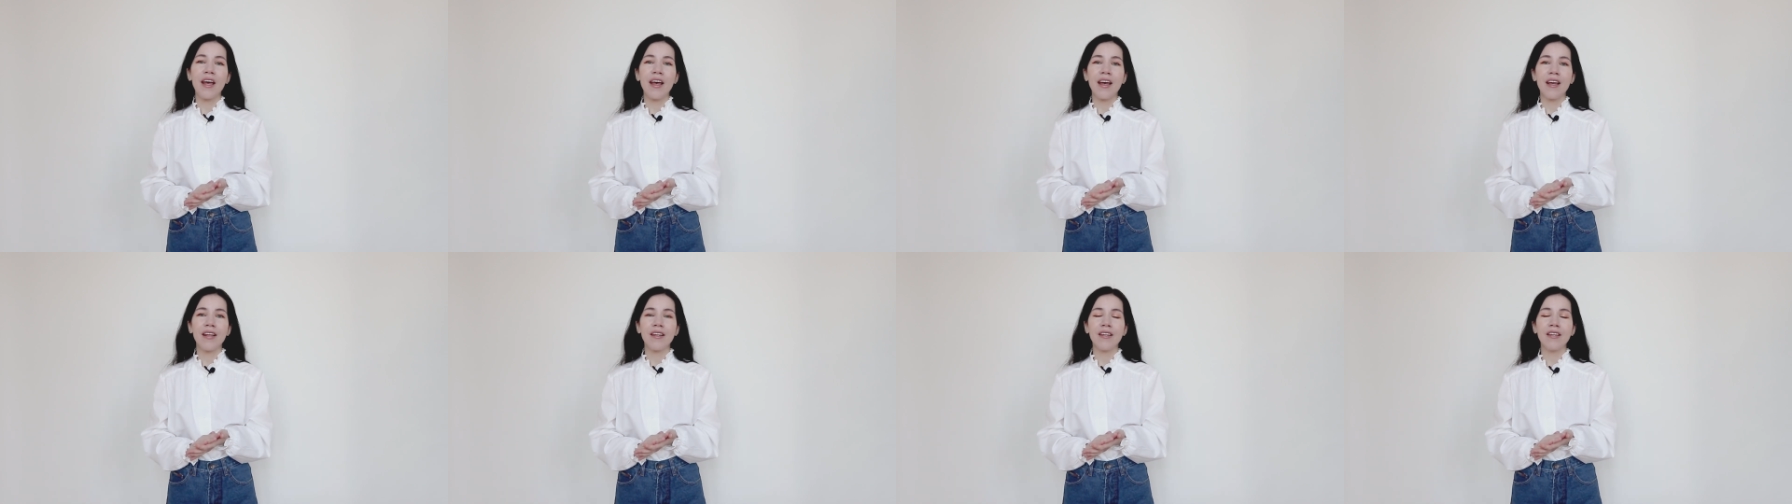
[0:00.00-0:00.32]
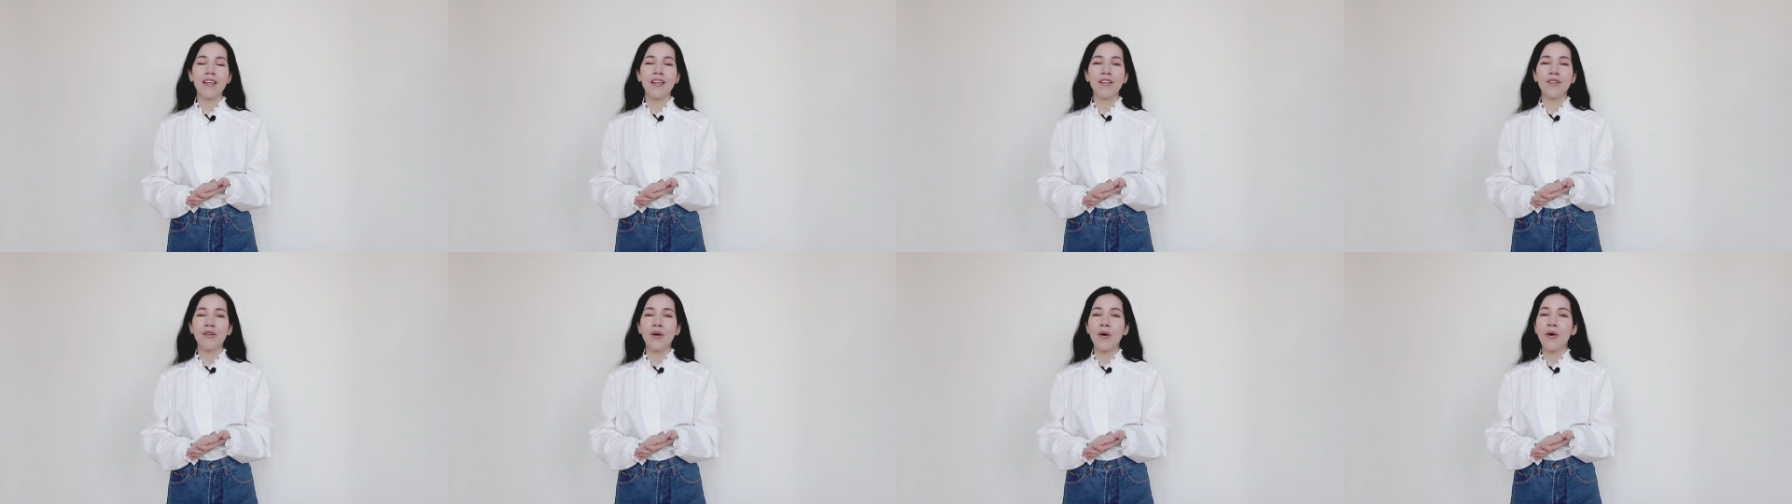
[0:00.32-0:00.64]

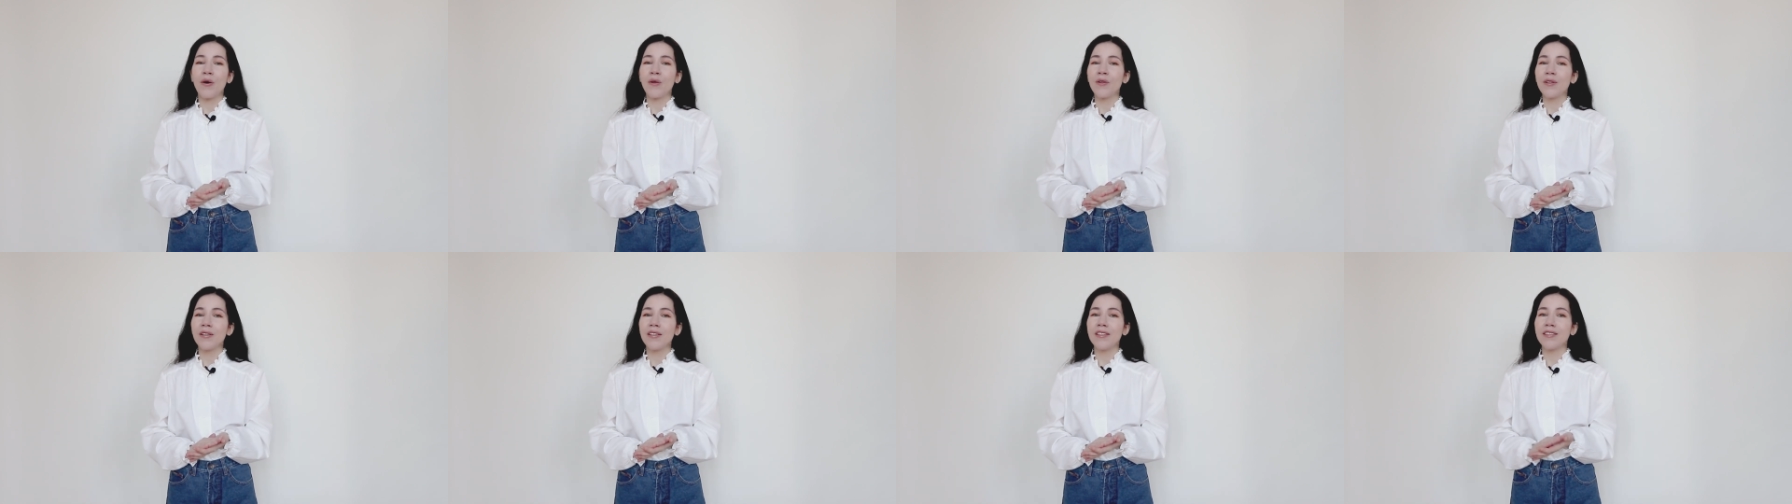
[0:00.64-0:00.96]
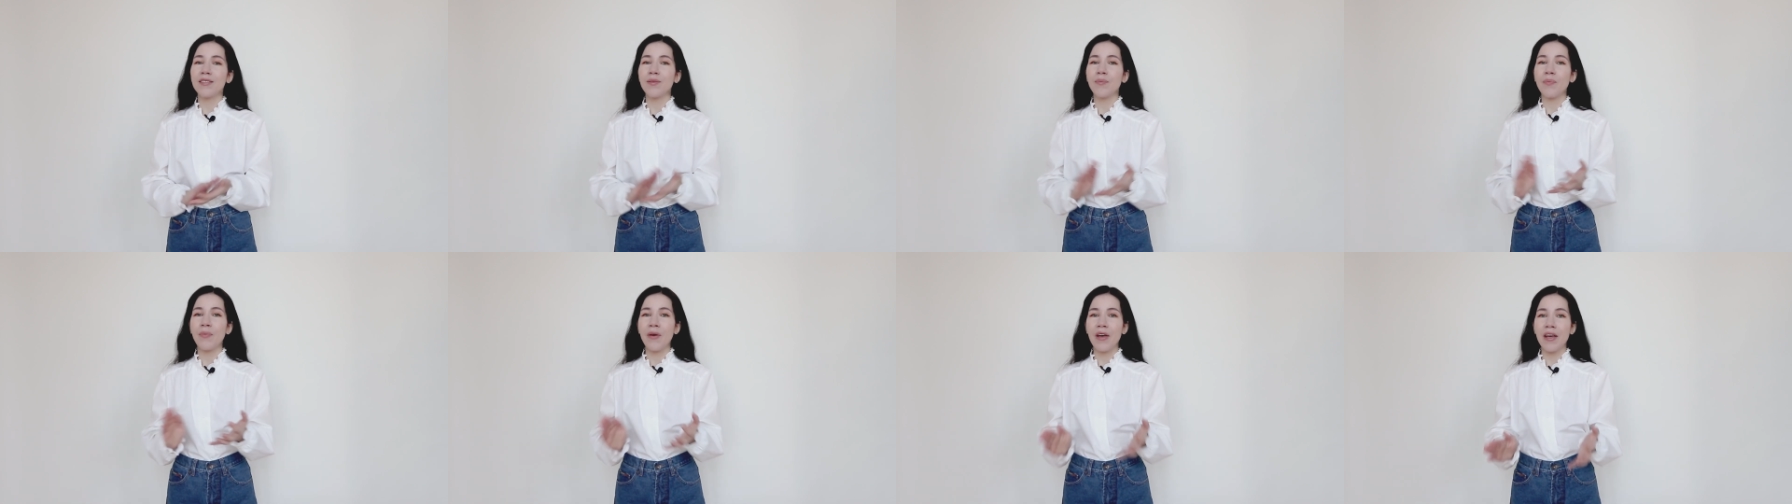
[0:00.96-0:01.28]
and it only
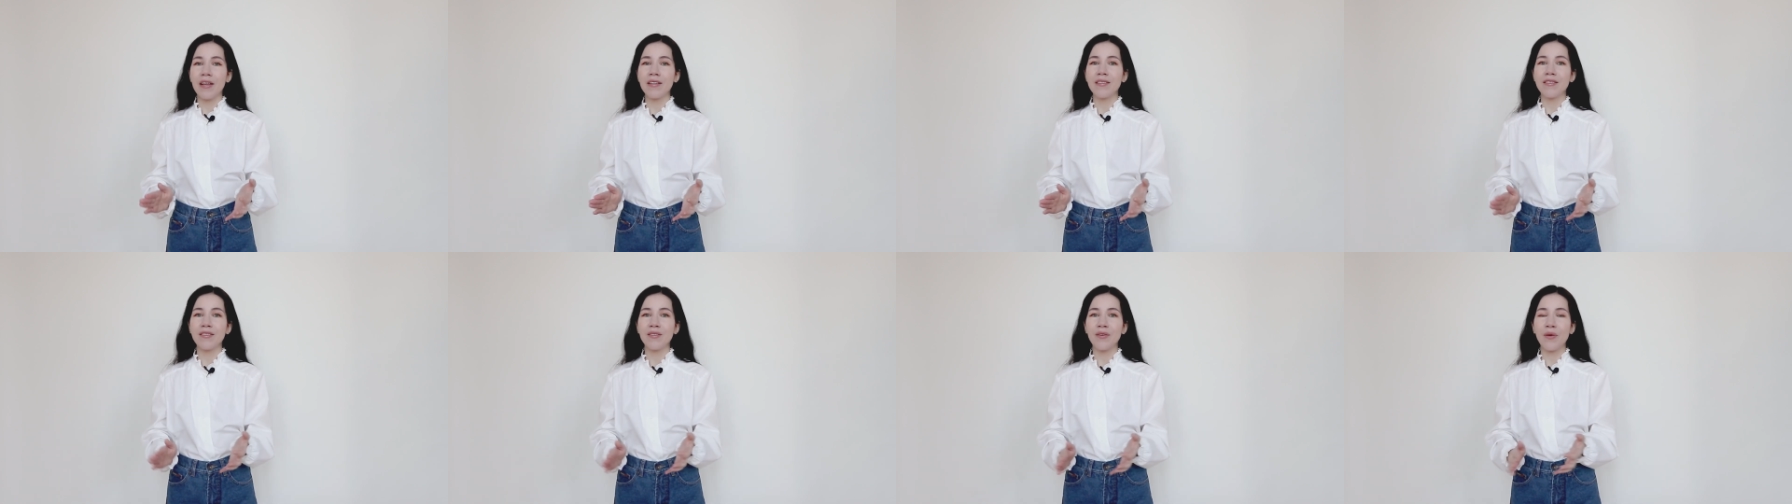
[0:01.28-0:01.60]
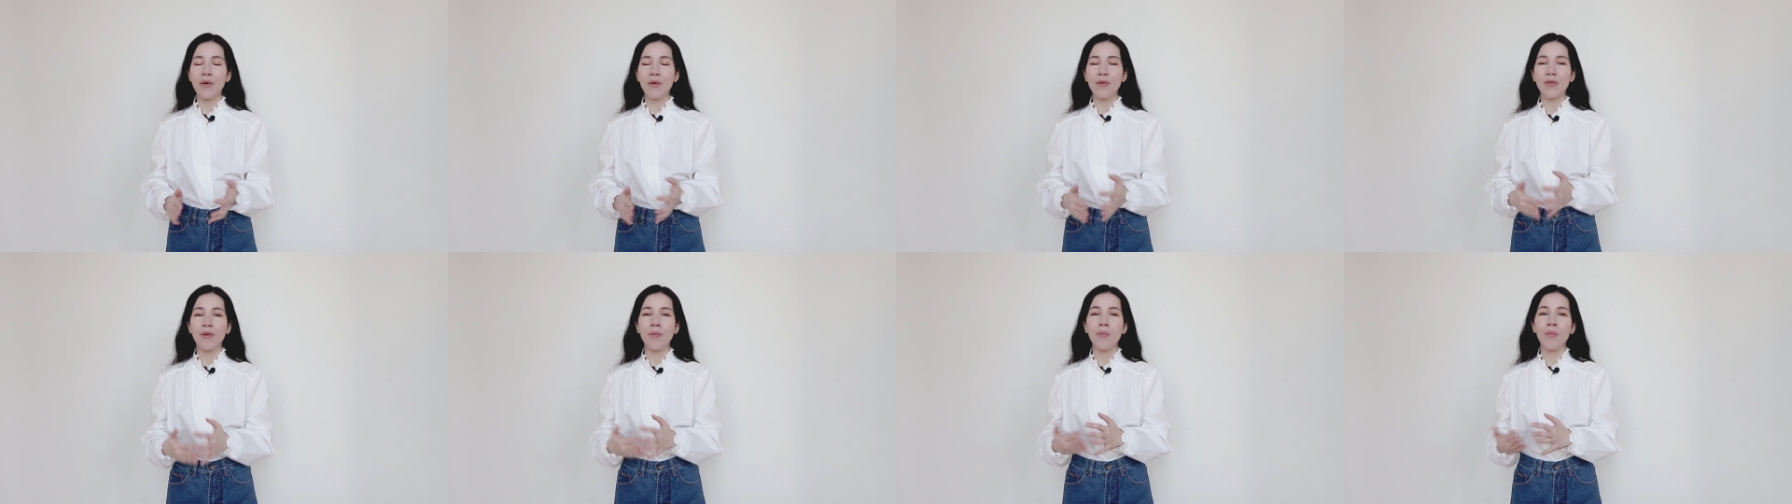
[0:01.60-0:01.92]
depends
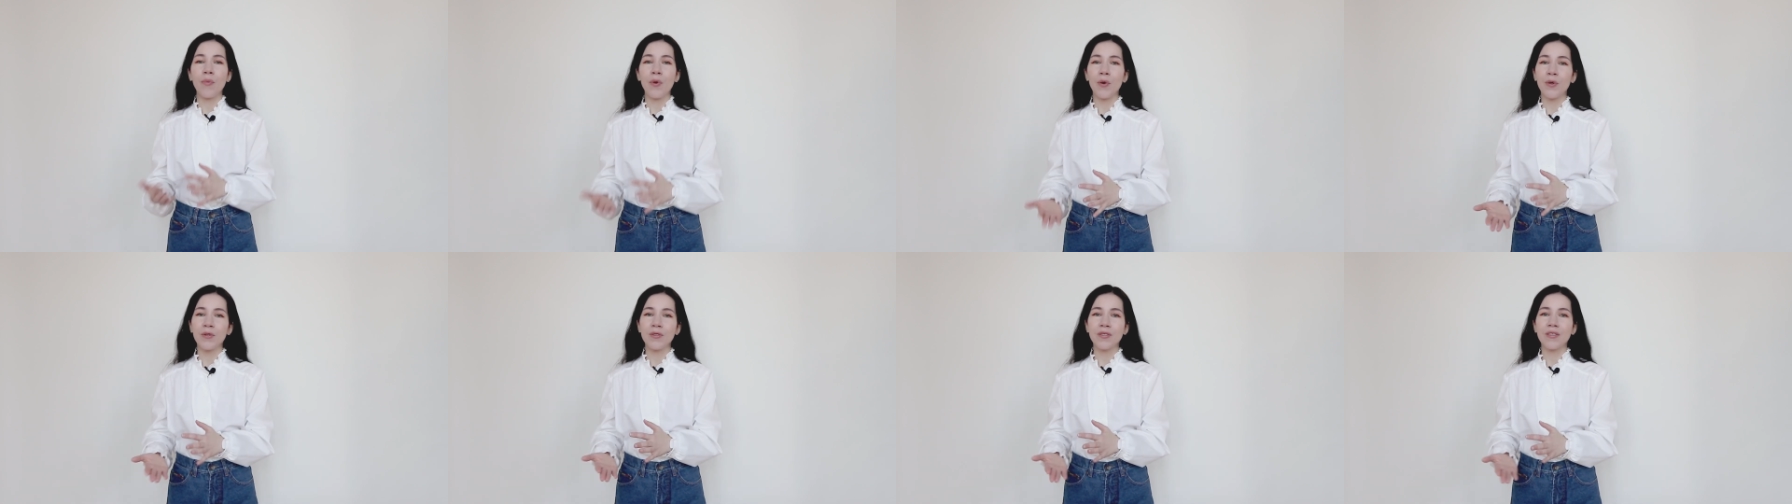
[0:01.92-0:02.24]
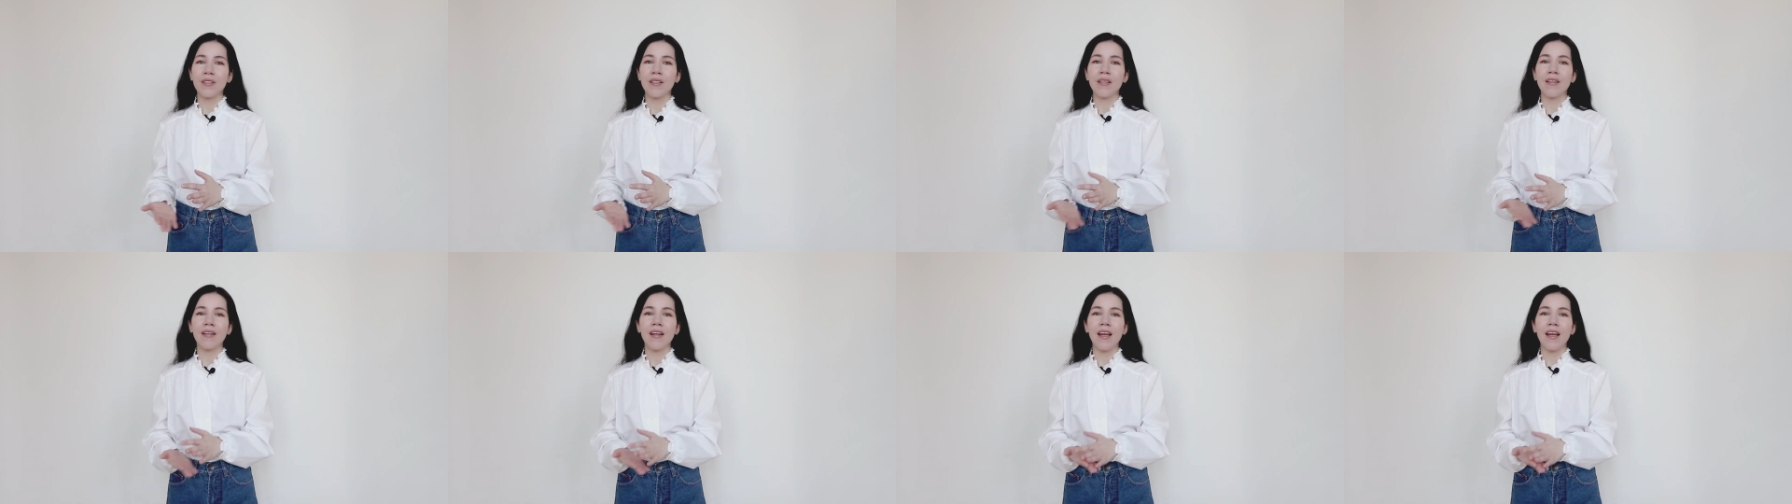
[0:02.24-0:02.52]
on the person